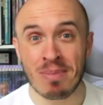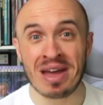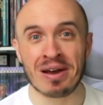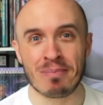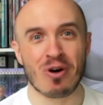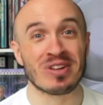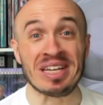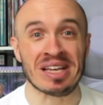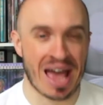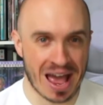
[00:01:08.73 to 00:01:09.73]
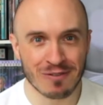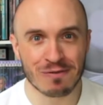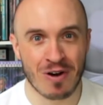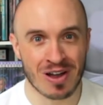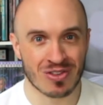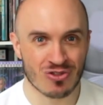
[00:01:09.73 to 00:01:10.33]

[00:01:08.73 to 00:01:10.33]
Ben and Polly can find the